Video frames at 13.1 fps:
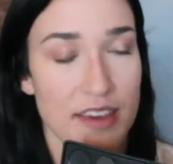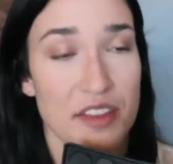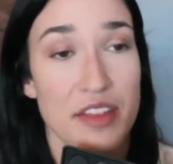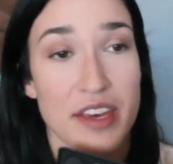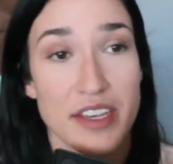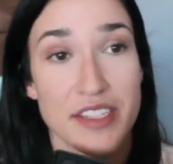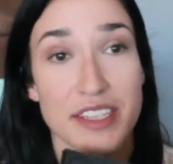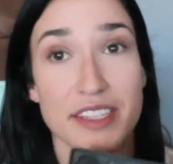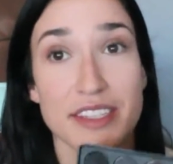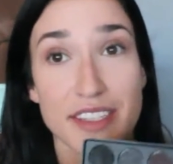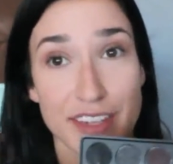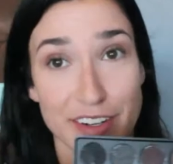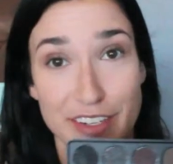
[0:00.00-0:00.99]
This is
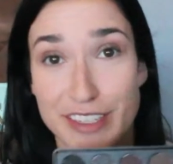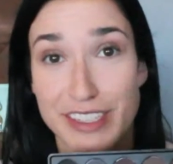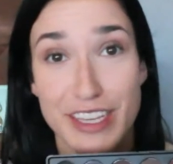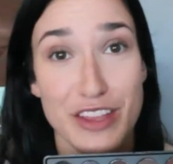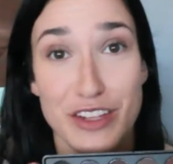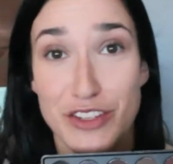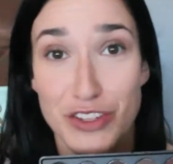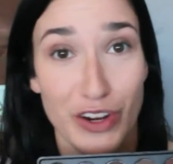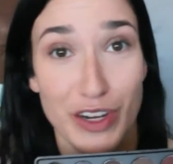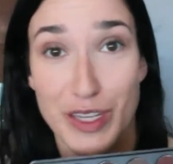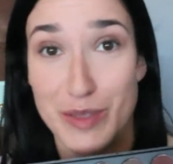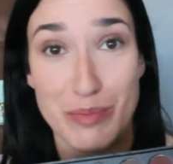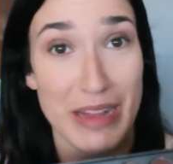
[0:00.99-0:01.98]
seriously the
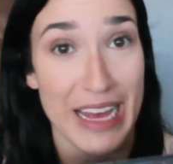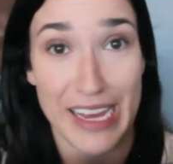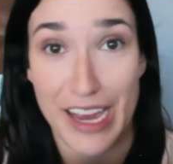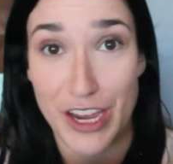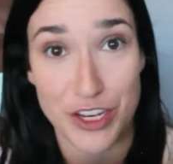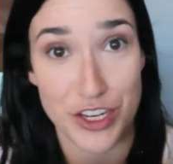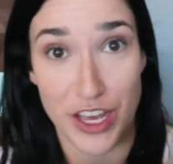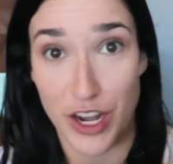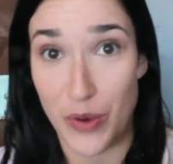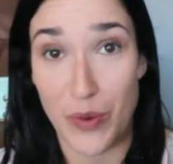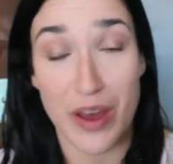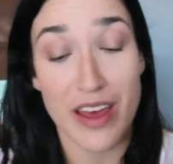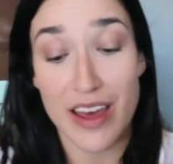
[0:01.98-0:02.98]
darkest black eyeshadow